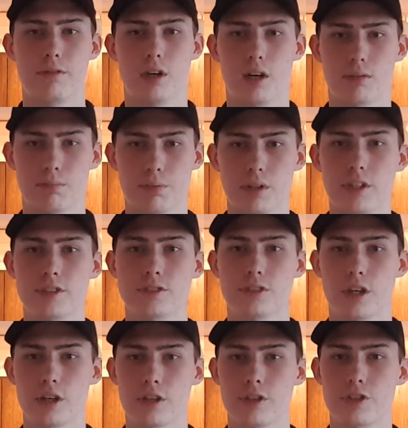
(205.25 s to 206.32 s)
a pretty
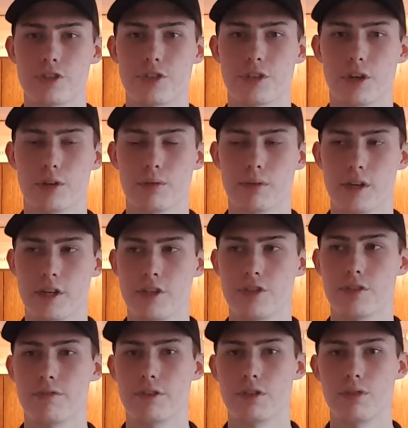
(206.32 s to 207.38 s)
large array
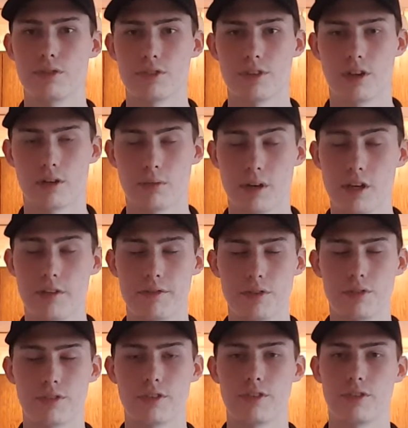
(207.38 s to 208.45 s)
of
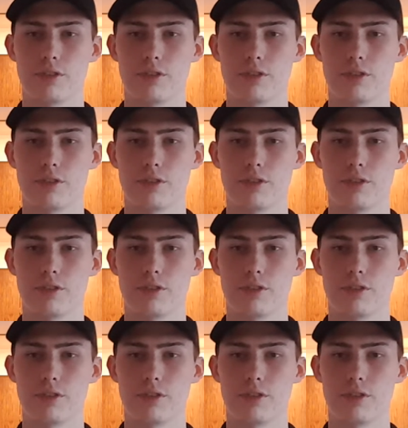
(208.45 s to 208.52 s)
uses.